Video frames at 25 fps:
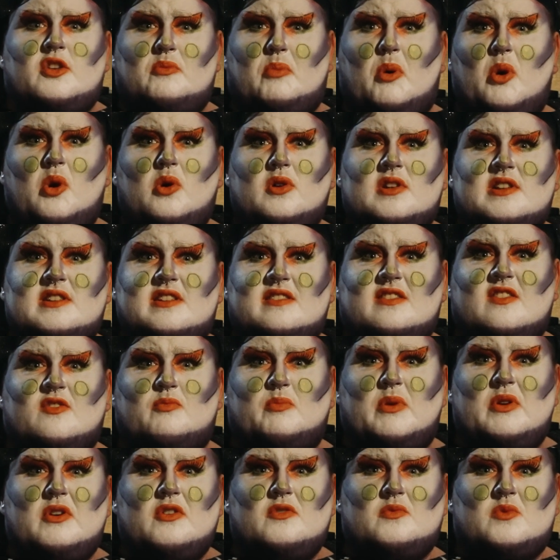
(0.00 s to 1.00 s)
the portal to the
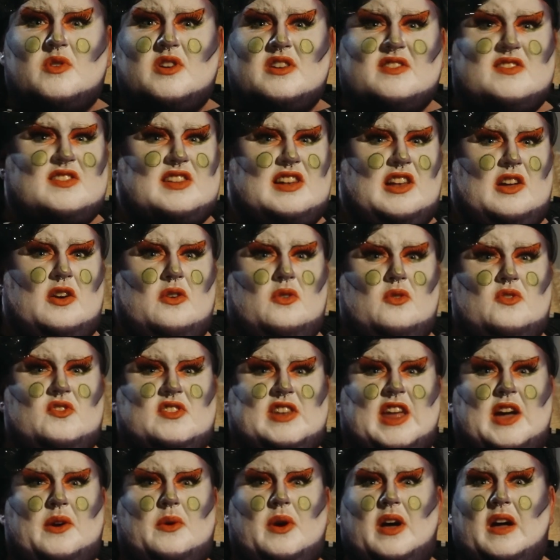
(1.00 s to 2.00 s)
spirit world is
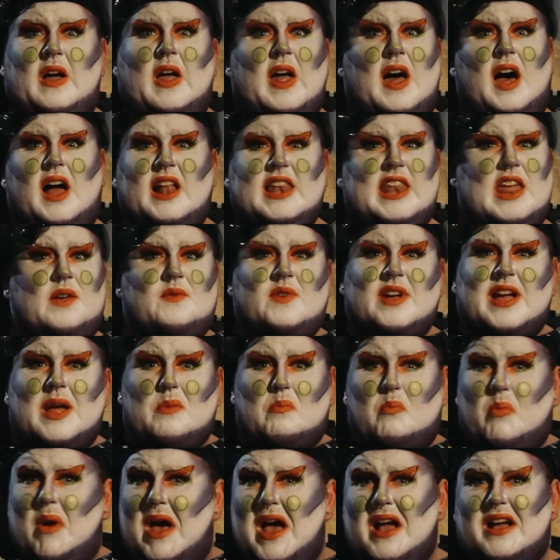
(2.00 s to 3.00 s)
closed now. I'll never
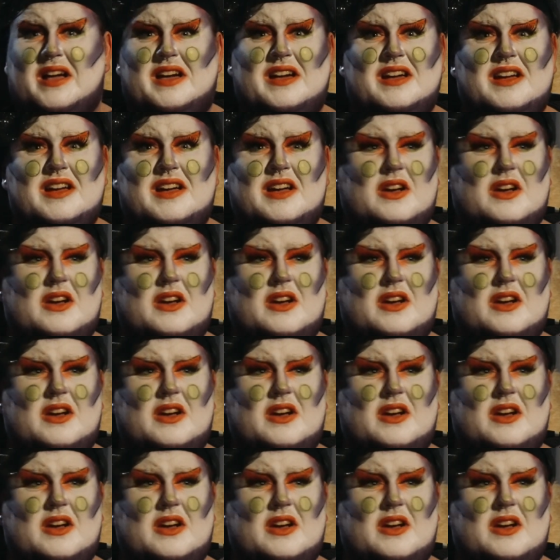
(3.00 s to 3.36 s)
get back.